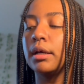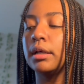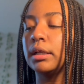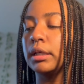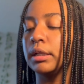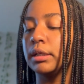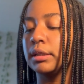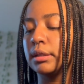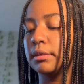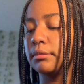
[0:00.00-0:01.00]

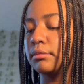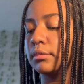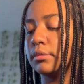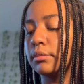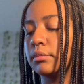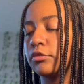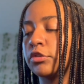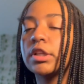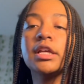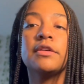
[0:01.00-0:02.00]
And
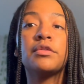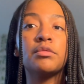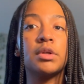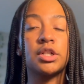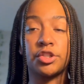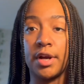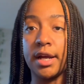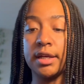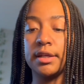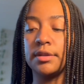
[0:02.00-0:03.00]
really, if you want to try
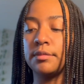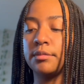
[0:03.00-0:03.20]
it,